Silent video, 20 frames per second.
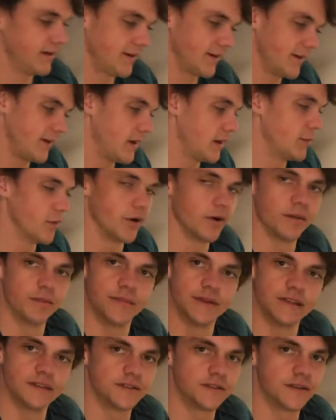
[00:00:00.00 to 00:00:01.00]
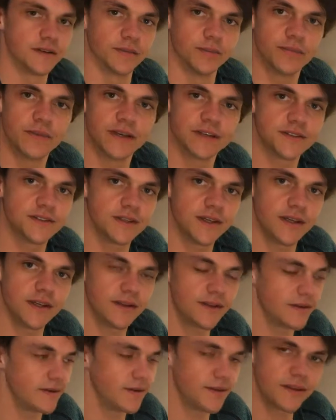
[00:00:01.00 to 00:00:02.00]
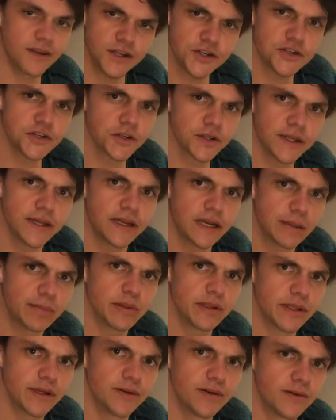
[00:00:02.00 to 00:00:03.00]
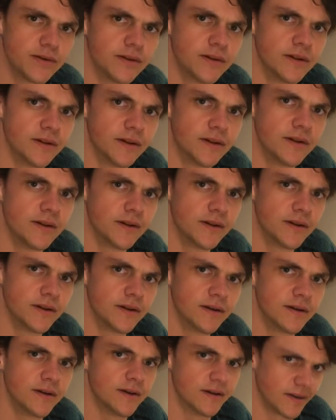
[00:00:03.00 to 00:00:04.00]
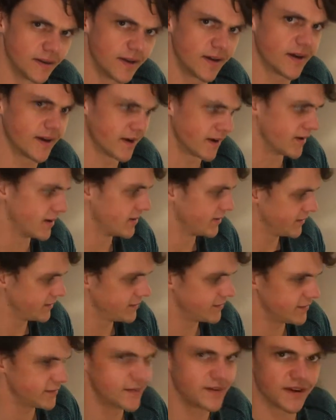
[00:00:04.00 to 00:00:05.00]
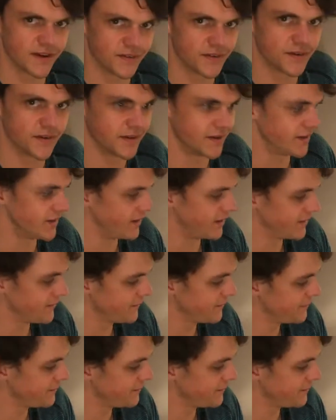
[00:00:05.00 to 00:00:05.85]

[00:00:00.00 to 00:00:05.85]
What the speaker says: Come on, Mr. Messy. Do you think you should clean up a little? Yeah, definitely.